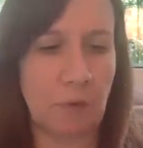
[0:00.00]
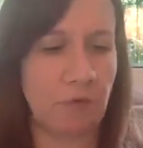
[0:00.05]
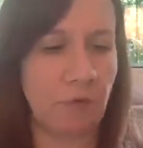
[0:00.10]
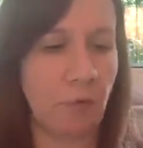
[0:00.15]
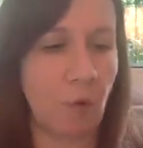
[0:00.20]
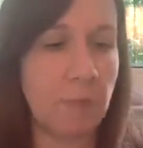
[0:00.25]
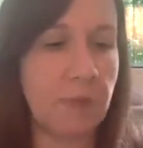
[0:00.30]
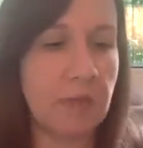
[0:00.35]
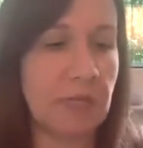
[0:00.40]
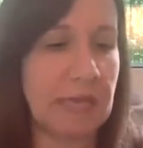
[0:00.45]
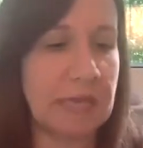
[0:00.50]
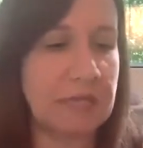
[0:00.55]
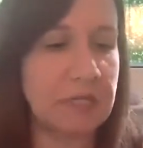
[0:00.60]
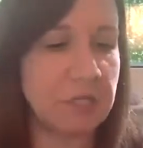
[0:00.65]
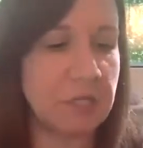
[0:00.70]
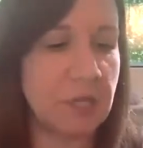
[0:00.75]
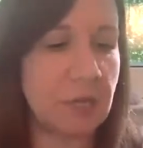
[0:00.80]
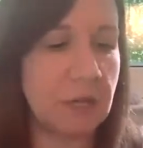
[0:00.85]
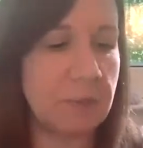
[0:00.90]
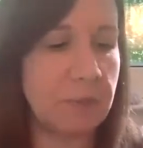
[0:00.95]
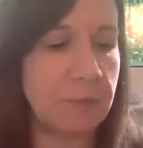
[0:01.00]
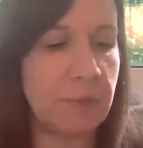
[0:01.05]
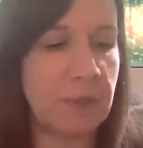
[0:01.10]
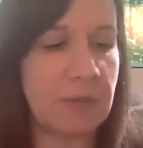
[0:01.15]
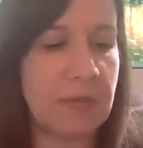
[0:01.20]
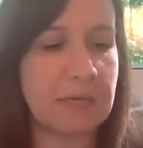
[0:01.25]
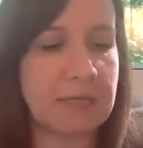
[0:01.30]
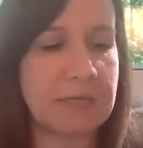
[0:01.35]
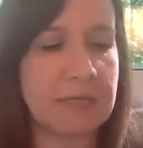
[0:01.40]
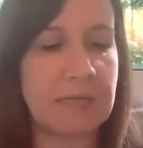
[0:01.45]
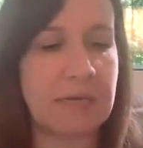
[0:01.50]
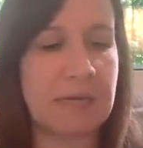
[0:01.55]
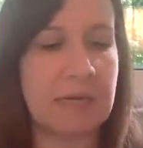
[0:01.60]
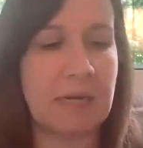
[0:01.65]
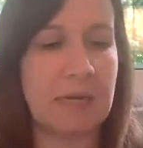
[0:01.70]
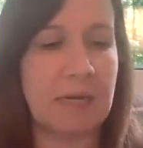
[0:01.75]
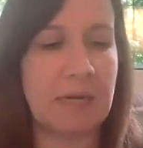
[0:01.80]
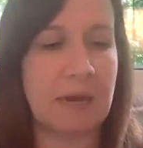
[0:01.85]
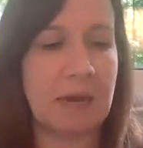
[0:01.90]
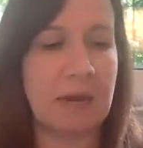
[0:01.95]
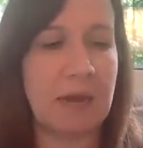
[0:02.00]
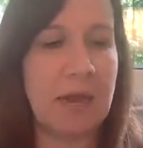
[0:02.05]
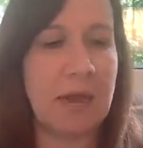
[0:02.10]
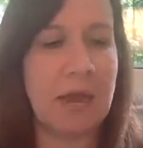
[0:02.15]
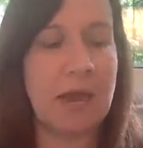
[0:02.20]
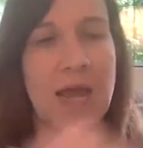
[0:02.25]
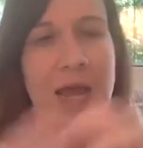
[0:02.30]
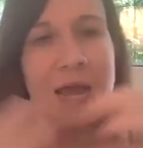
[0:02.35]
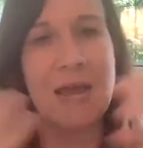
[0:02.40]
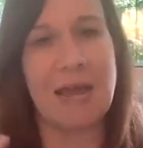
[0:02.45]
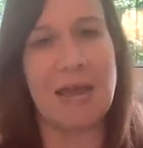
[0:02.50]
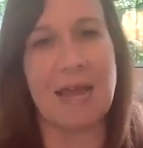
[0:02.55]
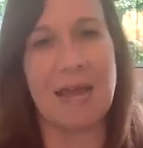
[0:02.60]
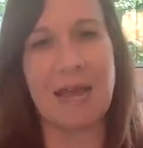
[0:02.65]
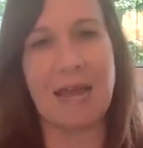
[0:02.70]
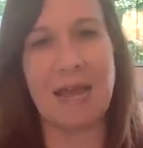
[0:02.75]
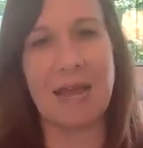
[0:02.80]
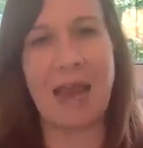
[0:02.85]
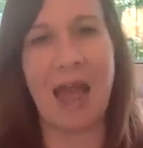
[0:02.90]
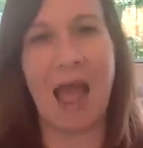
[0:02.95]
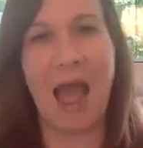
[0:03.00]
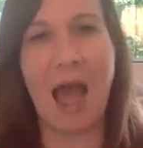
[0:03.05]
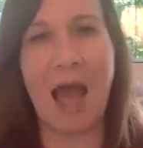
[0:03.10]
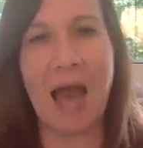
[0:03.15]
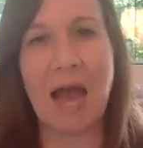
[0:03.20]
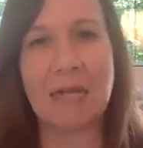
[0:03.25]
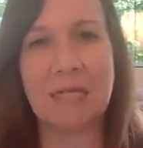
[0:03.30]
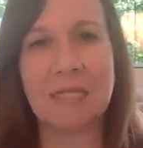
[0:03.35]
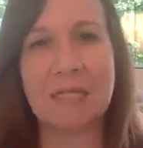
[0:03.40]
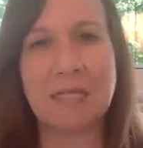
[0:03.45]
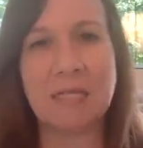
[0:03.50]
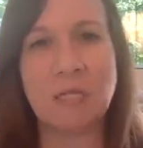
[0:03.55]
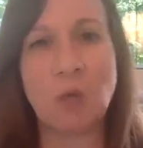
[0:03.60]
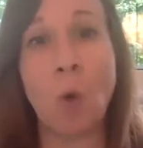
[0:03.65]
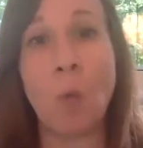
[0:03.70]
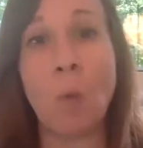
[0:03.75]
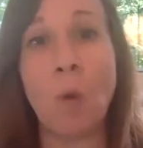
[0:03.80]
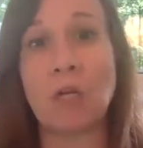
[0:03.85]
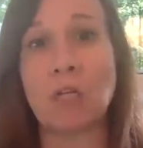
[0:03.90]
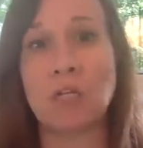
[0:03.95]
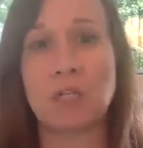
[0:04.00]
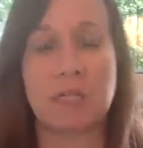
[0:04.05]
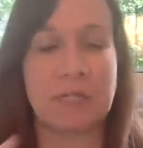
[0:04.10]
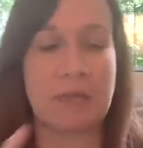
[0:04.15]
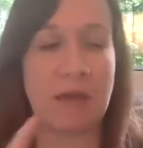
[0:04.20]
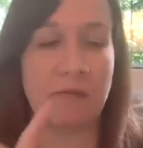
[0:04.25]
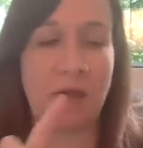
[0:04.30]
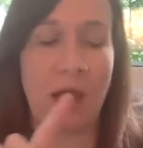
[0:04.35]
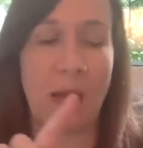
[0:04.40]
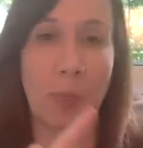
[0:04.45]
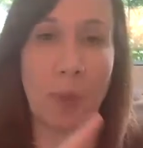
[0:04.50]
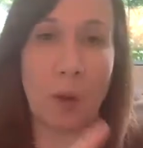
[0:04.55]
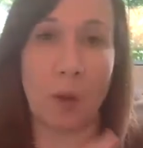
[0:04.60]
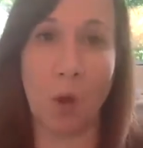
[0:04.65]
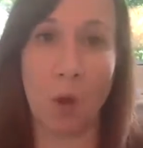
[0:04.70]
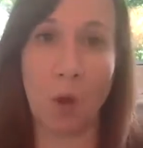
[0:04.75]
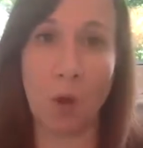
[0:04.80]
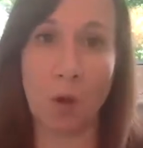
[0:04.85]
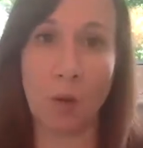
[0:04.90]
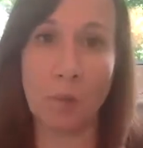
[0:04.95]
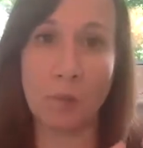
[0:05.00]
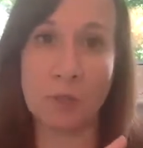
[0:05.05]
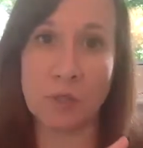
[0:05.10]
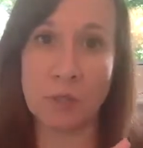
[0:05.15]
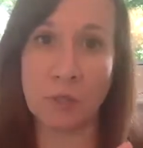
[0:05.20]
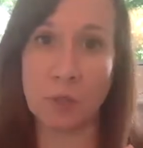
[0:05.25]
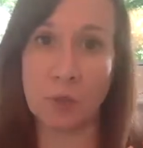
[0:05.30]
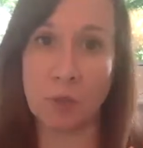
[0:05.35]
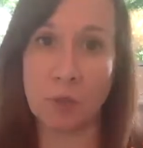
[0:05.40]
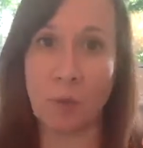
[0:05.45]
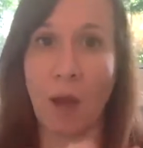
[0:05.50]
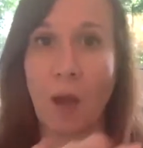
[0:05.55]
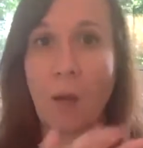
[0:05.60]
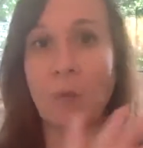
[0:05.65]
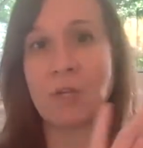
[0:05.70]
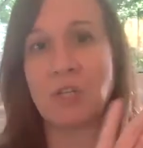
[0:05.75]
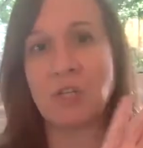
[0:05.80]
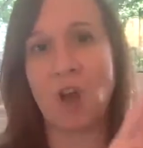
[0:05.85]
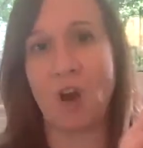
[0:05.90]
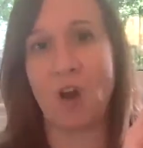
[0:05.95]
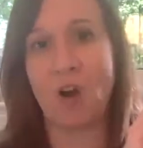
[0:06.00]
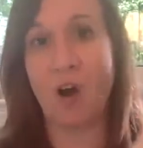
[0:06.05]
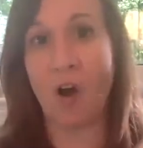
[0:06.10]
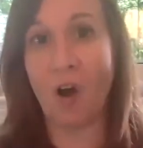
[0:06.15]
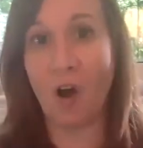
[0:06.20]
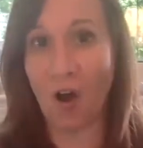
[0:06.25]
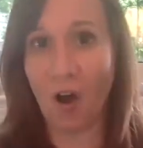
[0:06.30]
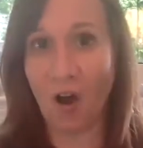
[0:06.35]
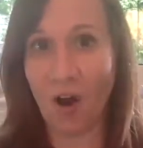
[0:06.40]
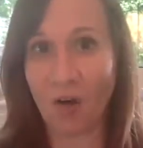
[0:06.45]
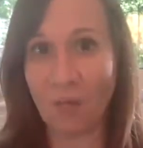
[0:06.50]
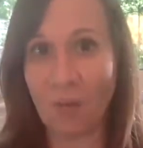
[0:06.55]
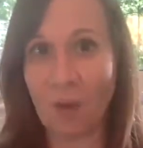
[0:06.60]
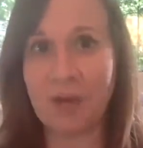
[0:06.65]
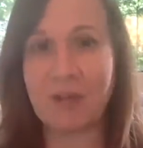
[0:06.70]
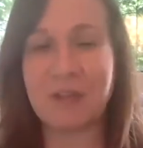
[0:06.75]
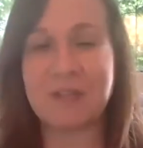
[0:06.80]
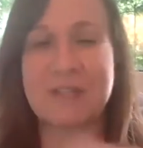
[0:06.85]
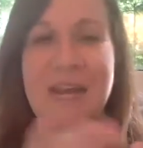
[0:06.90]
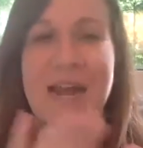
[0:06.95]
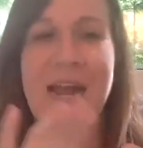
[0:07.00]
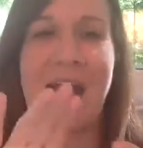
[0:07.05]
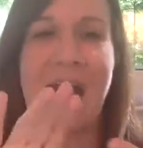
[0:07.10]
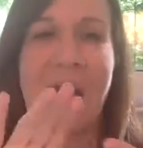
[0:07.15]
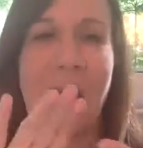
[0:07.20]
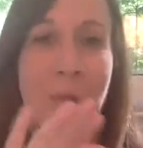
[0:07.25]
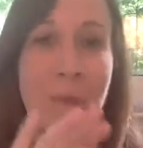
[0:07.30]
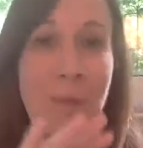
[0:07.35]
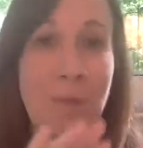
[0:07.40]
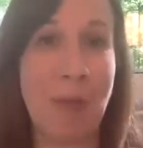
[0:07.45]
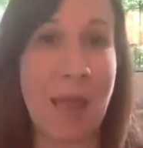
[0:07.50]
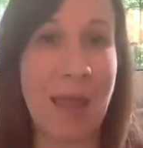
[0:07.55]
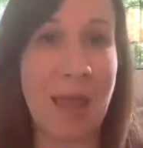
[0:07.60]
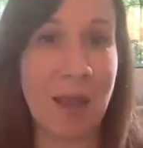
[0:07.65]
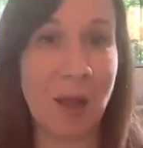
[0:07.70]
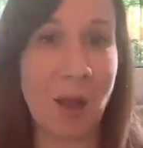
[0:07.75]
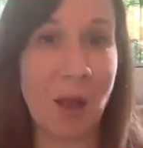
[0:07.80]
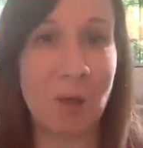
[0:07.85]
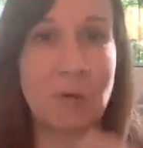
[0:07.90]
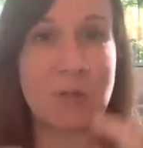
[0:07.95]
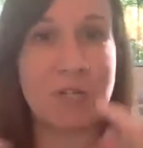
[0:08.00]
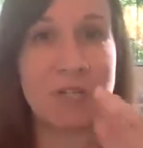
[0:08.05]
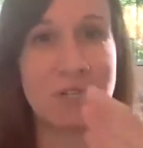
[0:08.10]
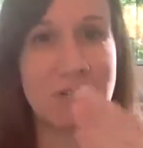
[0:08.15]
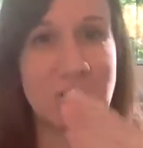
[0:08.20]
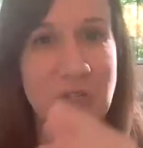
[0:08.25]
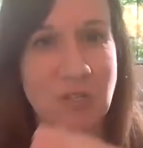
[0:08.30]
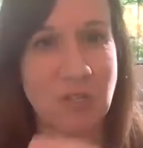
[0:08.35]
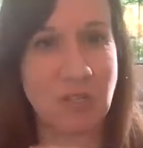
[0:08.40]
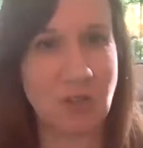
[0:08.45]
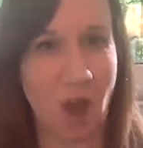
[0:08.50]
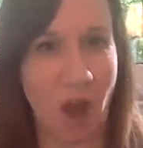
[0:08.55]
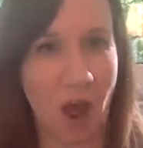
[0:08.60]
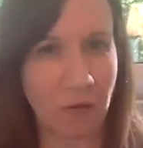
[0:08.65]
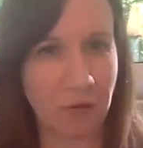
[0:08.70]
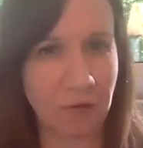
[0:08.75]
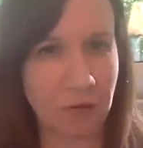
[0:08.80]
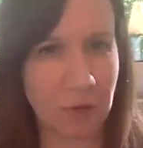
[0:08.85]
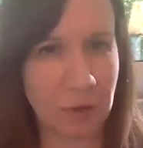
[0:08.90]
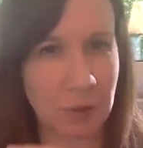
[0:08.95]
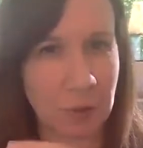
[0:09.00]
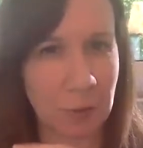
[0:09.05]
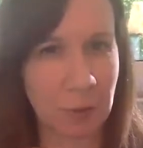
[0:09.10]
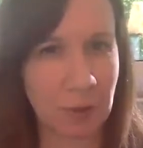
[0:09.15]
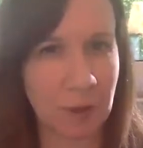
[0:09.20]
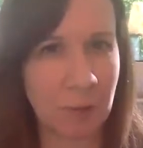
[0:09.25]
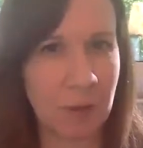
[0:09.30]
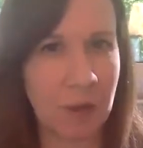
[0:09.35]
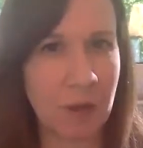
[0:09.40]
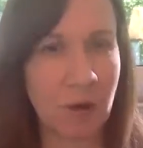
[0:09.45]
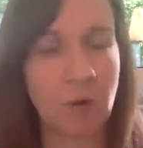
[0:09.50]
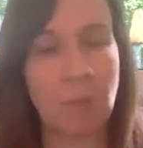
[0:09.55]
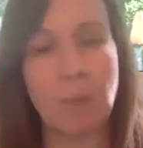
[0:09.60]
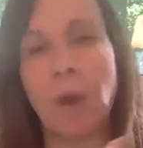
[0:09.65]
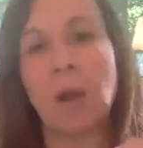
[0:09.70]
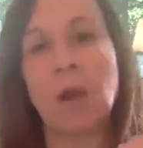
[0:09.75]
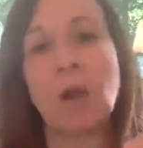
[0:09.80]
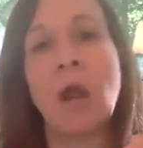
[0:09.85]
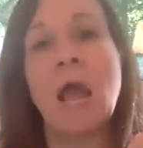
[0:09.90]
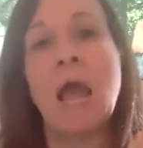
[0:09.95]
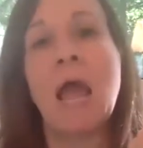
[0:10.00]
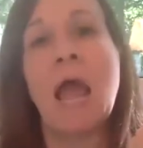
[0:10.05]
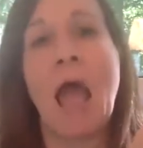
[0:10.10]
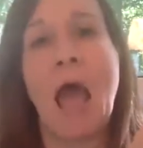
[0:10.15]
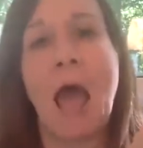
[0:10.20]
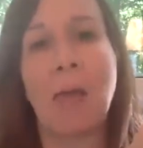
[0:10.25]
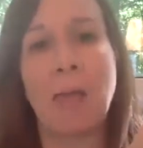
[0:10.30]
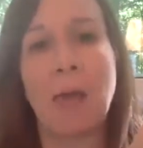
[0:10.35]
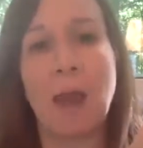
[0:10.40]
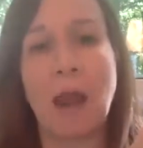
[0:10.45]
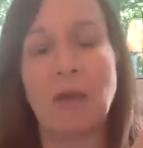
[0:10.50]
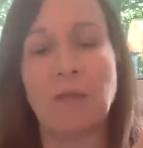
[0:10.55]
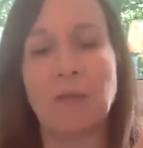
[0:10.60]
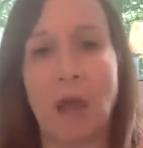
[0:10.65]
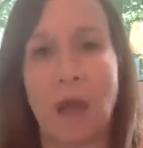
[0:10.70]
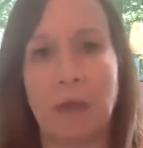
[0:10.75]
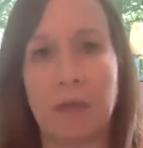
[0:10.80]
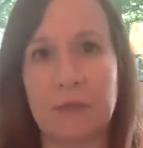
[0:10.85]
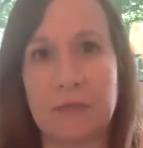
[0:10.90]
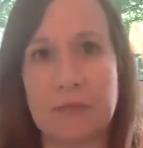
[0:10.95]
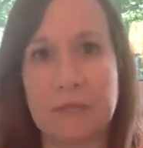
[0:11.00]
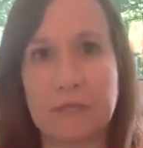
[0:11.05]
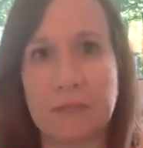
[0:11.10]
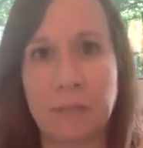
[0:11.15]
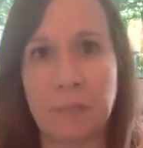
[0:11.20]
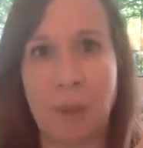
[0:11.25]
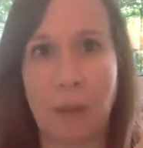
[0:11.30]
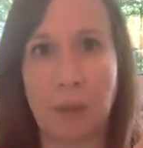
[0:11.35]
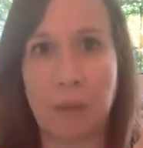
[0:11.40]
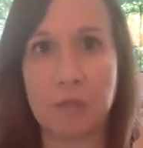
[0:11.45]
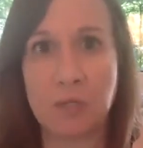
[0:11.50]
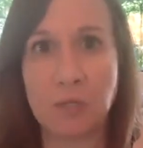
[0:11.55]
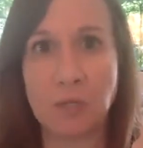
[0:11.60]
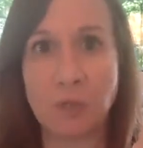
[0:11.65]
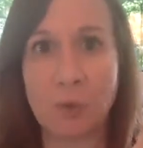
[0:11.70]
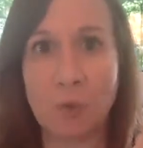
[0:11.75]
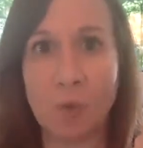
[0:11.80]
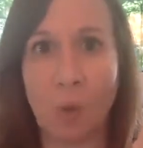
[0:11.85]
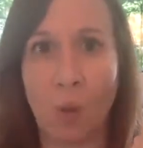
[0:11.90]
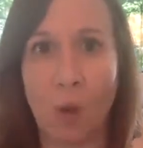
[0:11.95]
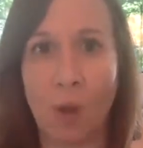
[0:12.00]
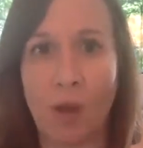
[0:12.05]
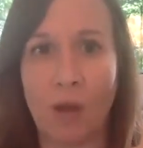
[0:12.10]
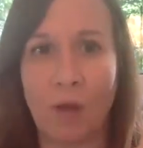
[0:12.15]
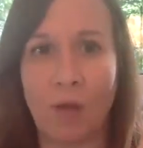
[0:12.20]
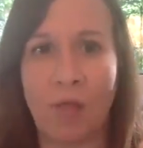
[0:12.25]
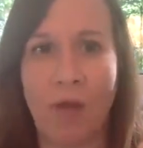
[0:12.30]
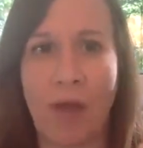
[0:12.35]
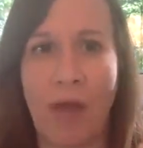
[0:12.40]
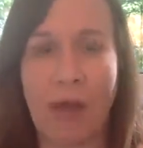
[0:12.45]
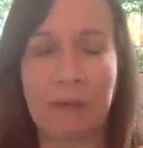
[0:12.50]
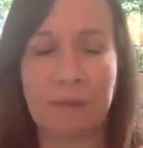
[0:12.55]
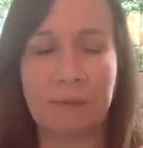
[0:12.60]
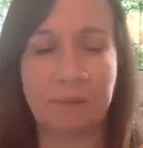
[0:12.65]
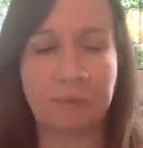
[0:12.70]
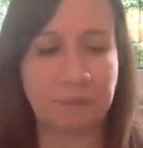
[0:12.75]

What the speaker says: formulation, because it adds so much, because I've got the kokum tukuma, which are hard butters, then I add the mango, which is a softer, creamier butter, and then I've got this Babassu oil that